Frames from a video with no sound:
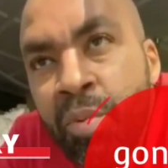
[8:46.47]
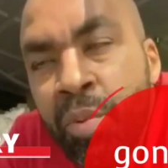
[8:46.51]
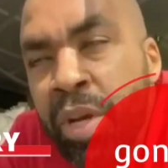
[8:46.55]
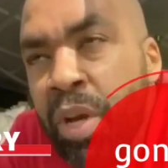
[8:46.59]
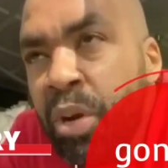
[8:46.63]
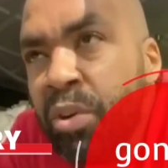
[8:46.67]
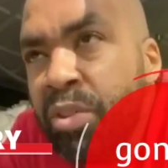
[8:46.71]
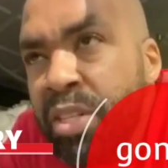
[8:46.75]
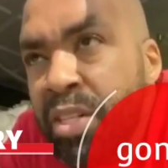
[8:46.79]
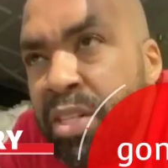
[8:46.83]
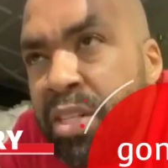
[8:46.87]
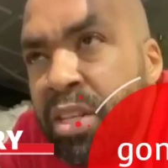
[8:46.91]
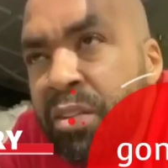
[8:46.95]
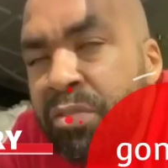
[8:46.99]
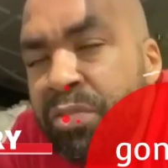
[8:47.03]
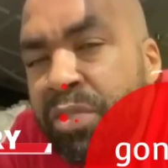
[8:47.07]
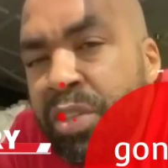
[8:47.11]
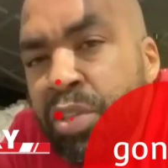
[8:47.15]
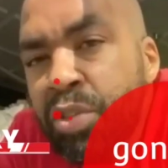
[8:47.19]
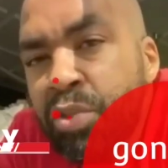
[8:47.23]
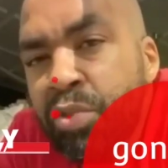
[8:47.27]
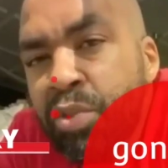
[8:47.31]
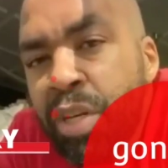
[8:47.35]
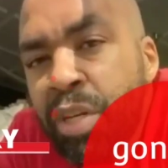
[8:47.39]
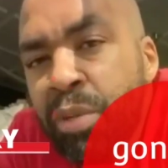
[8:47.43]
We are on
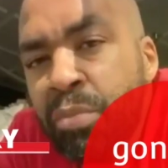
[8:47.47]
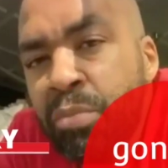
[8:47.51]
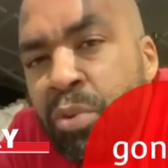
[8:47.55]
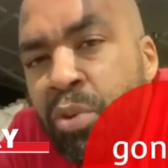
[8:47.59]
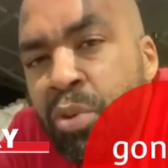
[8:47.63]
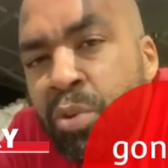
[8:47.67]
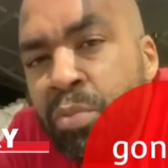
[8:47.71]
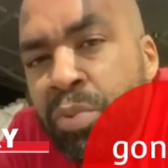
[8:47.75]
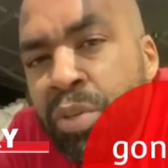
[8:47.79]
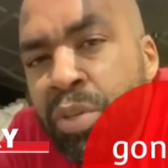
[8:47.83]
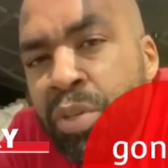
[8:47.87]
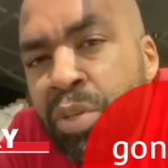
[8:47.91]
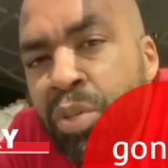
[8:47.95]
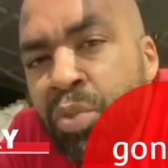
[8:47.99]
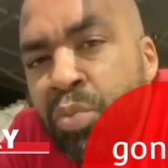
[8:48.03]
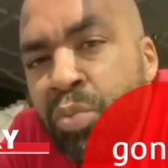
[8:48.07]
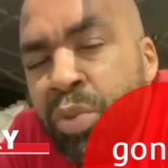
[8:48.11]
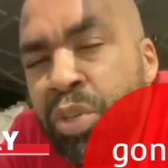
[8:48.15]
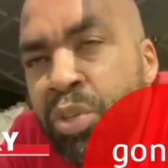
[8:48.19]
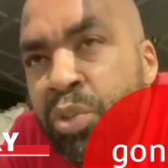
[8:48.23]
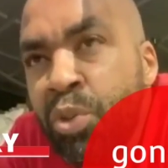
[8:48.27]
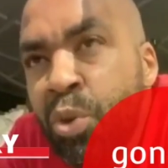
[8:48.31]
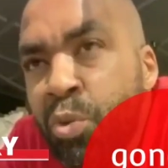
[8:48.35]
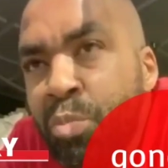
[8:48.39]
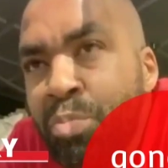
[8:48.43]
self-destruct mode because
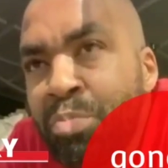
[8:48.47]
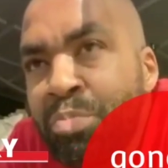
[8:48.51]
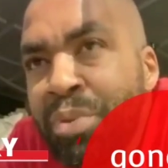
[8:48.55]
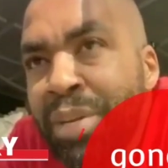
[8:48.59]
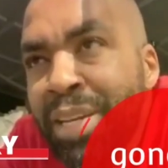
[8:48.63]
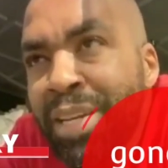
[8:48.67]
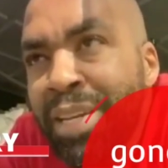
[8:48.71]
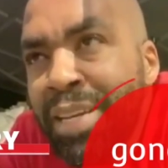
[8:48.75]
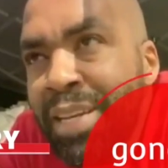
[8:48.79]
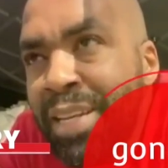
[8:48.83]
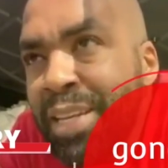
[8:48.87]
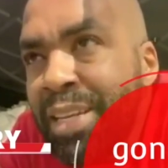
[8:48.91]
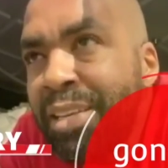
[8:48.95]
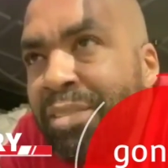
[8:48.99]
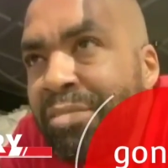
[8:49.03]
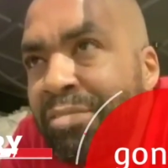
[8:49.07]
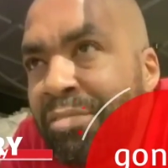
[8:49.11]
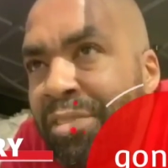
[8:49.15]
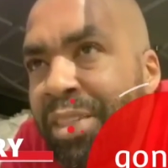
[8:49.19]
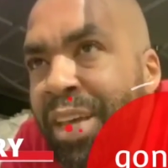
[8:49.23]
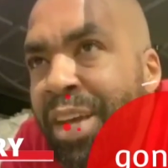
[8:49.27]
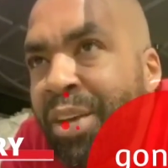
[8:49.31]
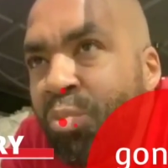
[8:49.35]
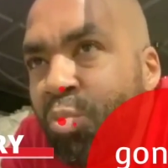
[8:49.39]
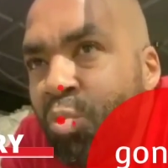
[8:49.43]
we don't
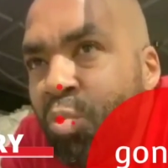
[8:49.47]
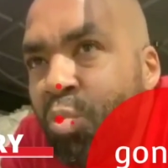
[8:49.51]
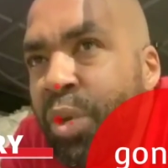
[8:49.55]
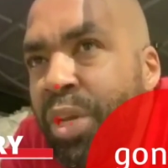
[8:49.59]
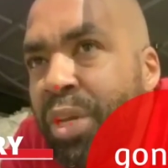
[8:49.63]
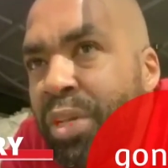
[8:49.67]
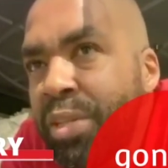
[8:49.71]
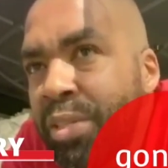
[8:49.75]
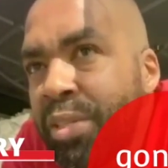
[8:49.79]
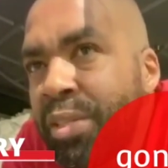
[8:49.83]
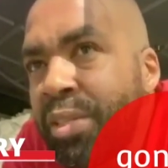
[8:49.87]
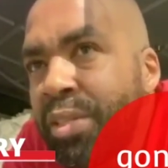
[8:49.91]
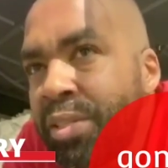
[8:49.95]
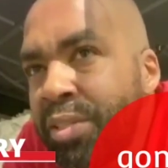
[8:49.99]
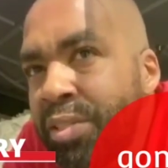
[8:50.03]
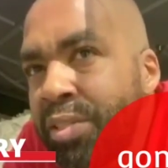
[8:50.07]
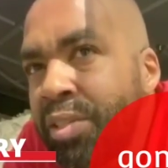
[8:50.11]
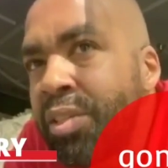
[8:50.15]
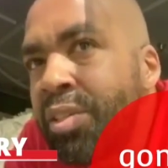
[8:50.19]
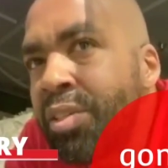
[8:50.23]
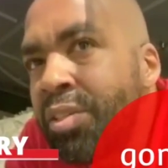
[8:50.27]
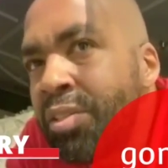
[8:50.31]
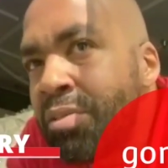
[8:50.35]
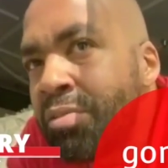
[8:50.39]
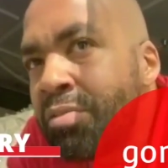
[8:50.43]
believe that we
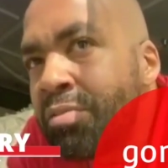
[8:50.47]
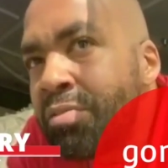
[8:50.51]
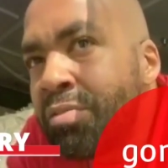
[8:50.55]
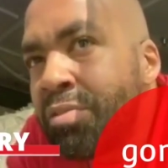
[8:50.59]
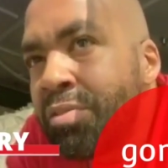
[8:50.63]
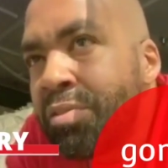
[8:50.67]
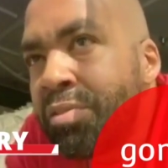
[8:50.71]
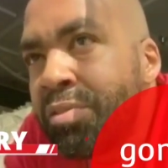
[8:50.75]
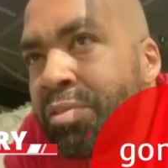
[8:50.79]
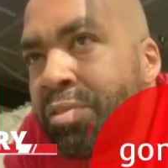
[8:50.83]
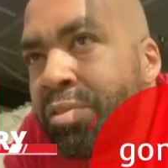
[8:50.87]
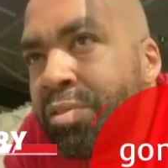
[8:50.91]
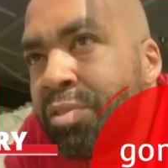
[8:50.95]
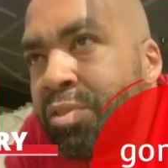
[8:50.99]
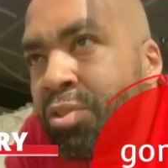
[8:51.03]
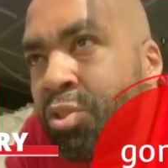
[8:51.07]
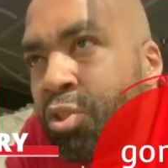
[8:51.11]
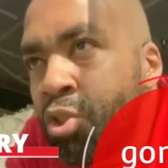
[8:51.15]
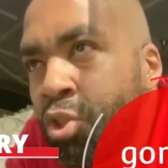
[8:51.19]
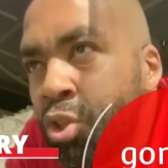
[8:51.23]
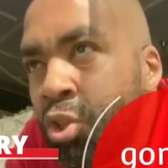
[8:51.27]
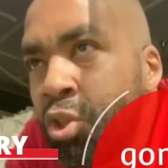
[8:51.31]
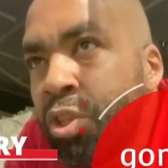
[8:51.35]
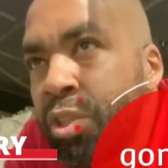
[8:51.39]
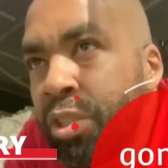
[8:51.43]
deserve
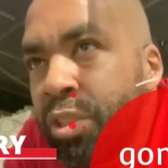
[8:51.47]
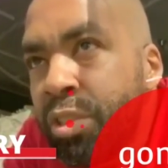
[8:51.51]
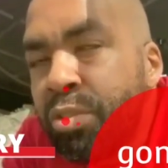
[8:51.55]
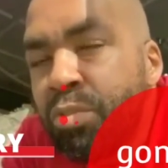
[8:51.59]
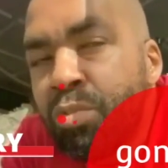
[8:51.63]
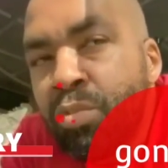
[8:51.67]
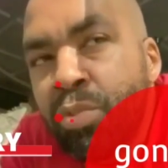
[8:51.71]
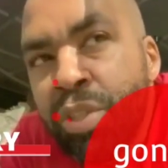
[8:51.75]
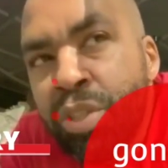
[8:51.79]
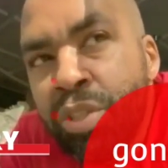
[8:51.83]
good.